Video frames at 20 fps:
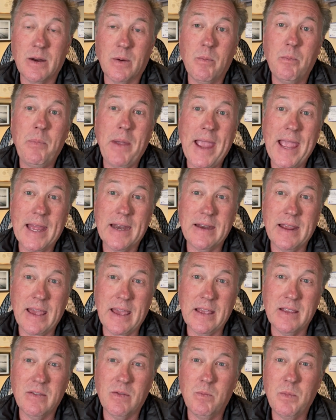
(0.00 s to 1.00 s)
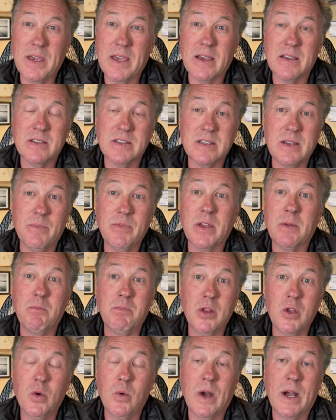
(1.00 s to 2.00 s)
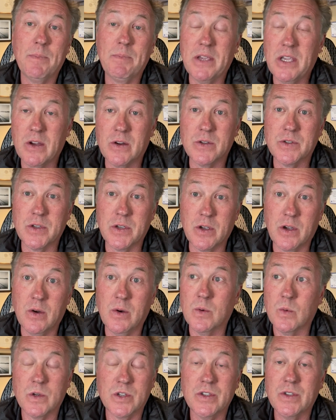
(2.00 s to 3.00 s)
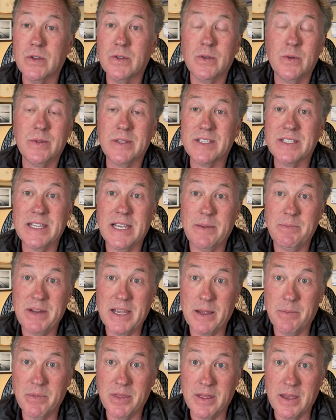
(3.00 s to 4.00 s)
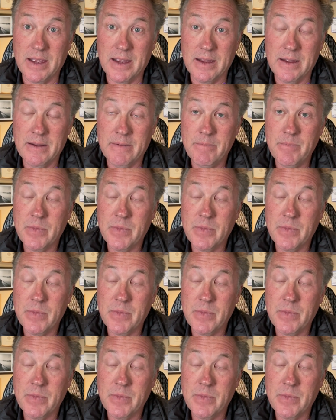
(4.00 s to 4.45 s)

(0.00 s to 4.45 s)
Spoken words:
band-aids because something blew up years ago and we're still doing the same damn thing.